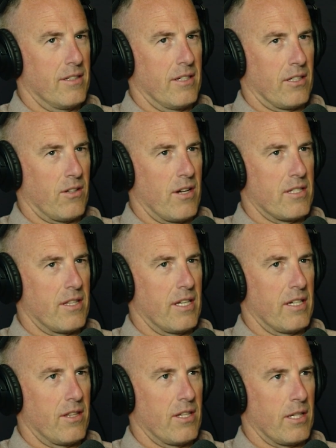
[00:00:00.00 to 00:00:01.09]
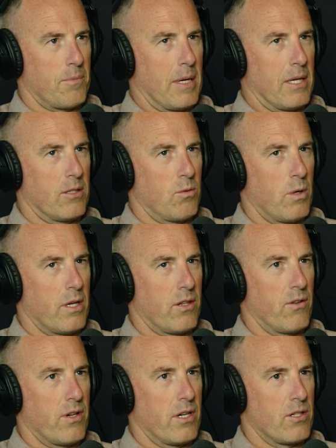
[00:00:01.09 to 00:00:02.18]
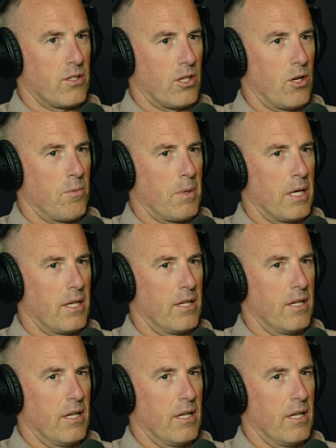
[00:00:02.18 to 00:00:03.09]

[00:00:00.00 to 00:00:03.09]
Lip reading: a crazy thing to think about 23 years ago, but